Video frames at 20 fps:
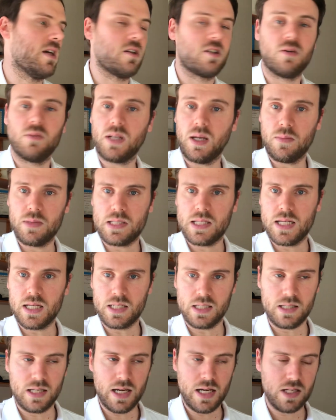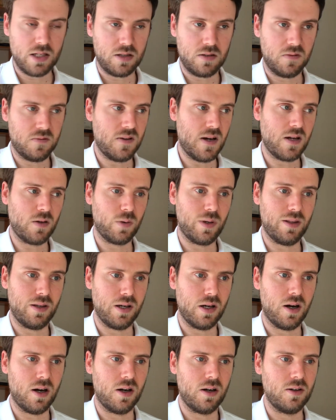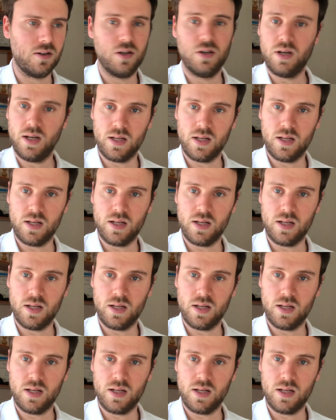sometimes takes days to find where they are